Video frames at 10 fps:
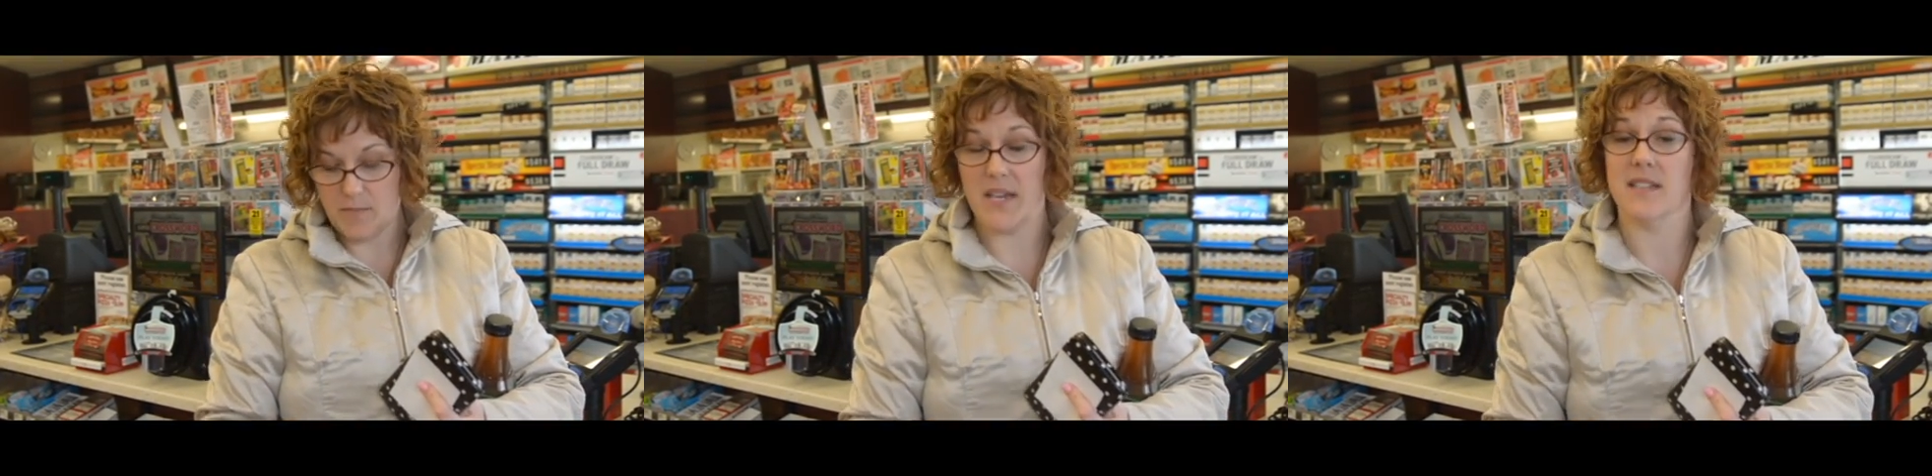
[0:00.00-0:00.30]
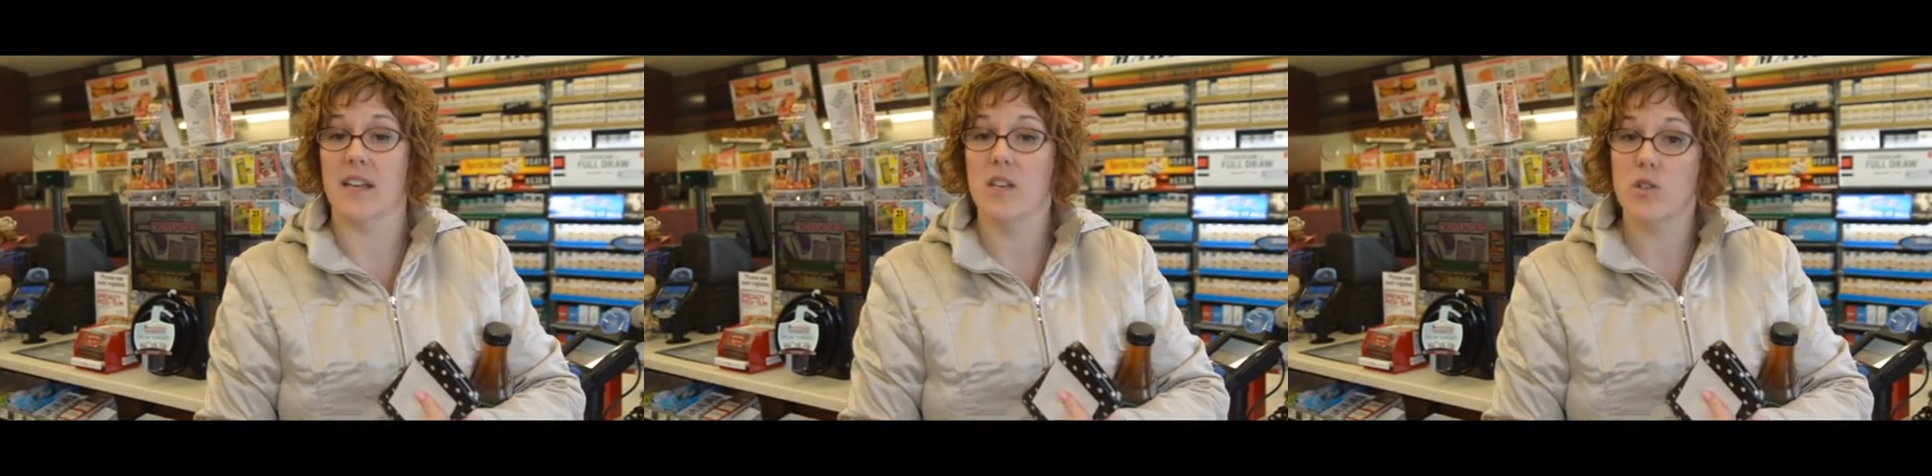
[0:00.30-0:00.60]

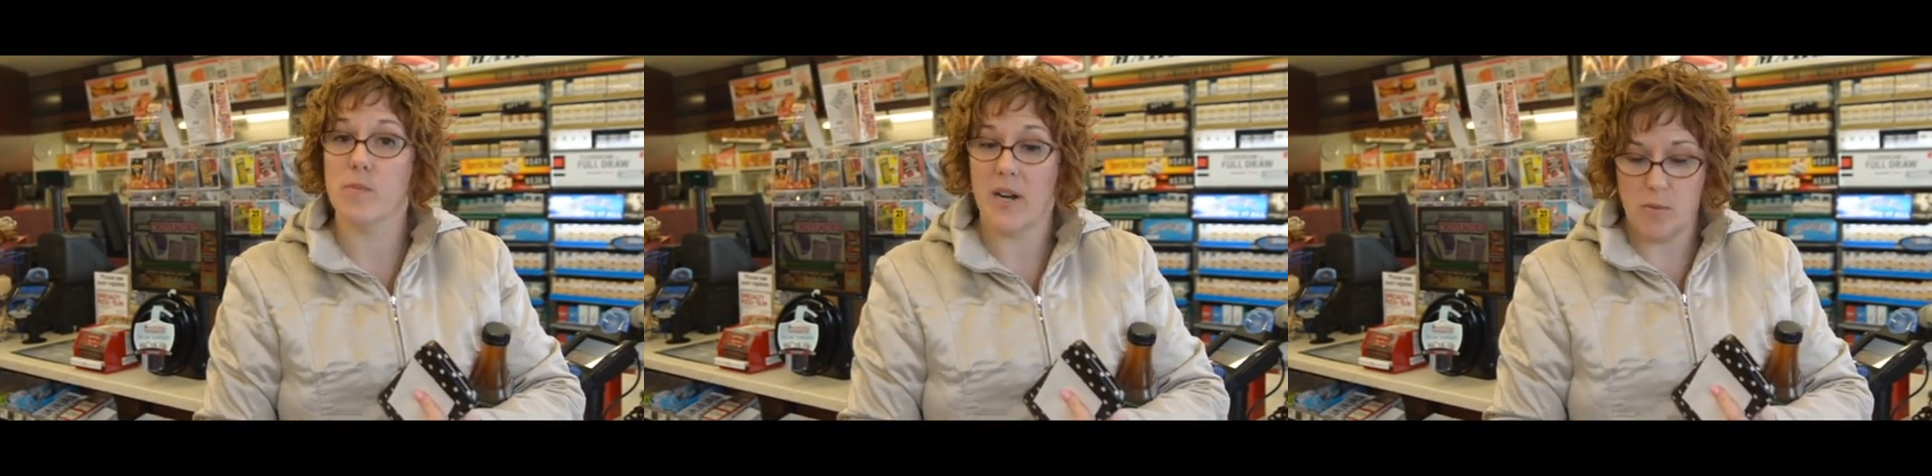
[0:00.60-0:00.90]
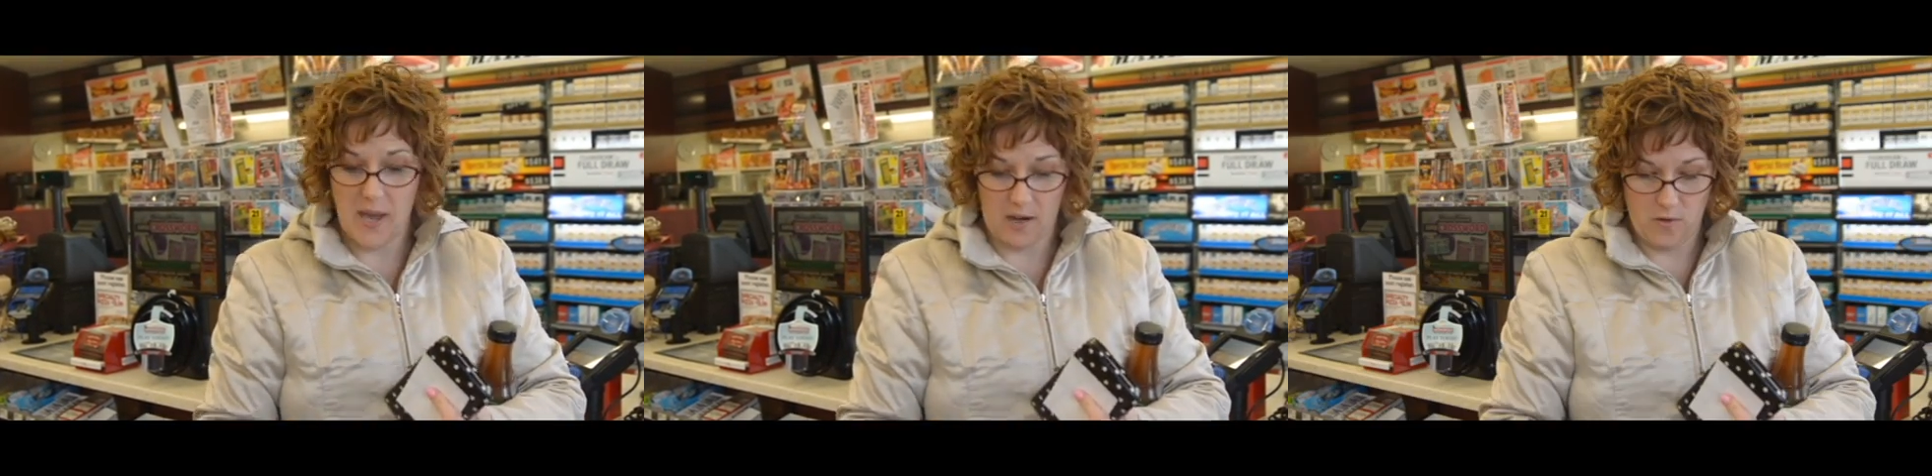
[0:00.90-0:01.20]
because I used my
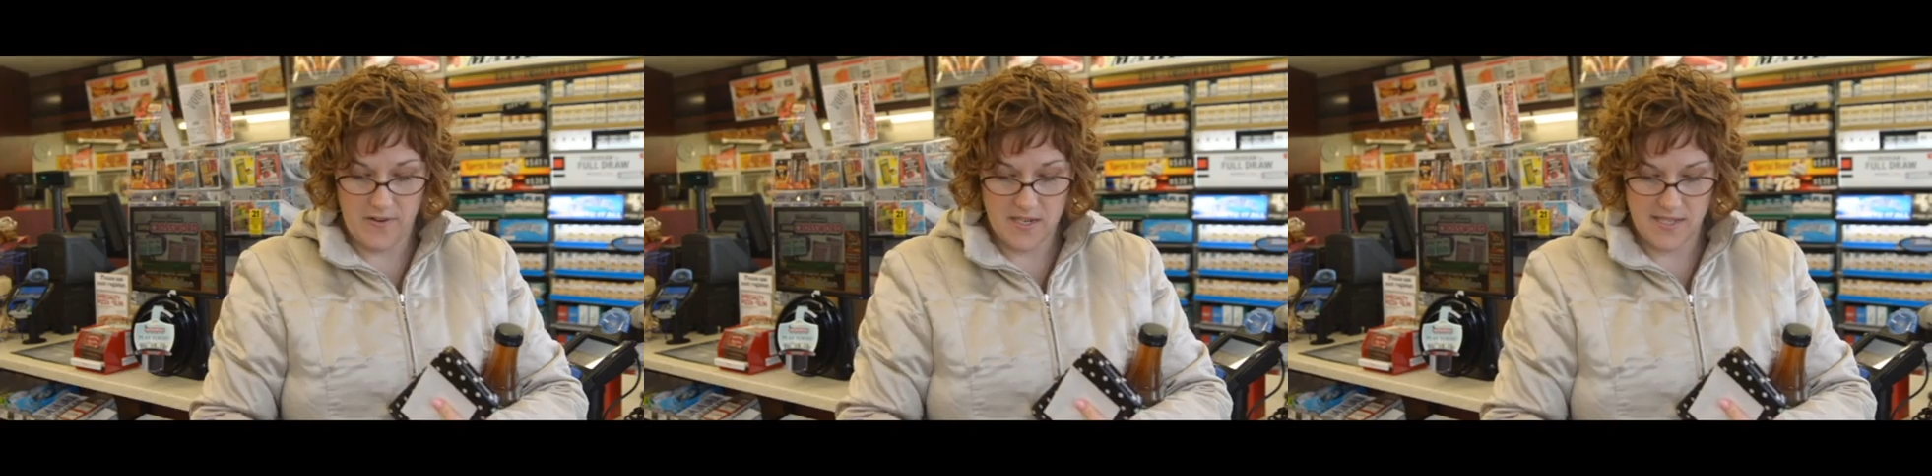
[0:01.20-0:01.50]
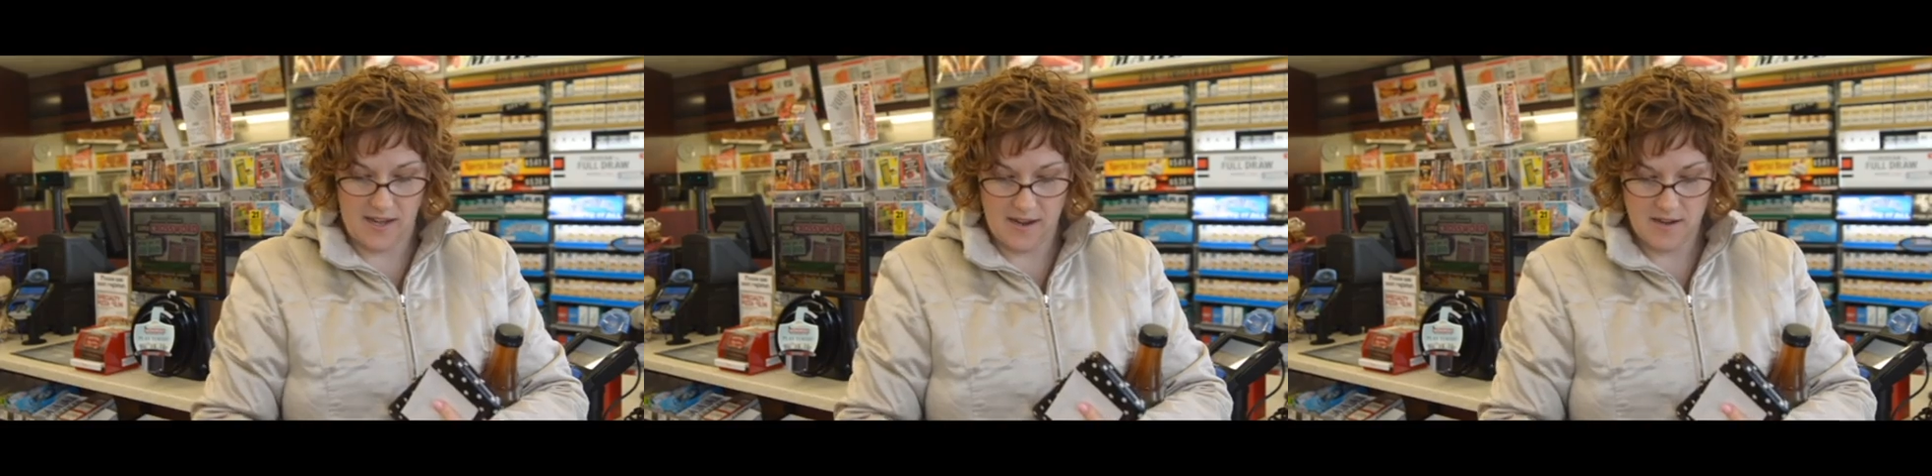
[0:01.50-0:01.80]
Dupaco
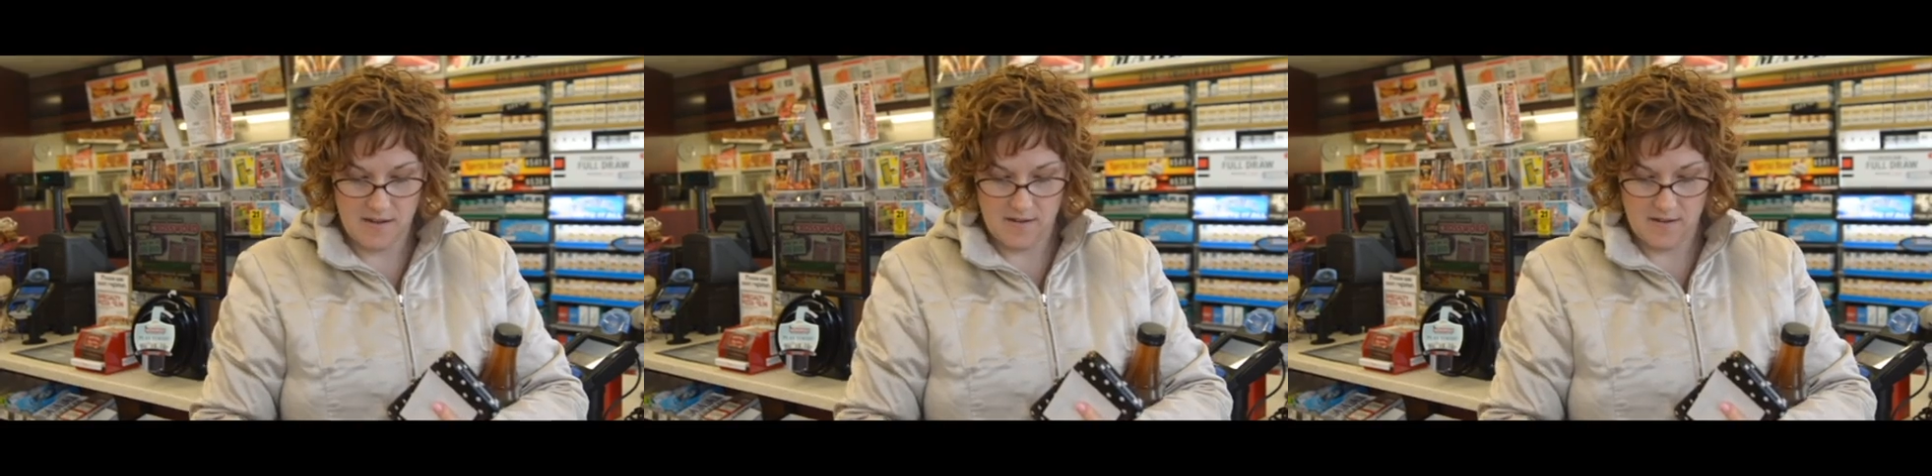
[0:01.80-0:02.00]
Visa,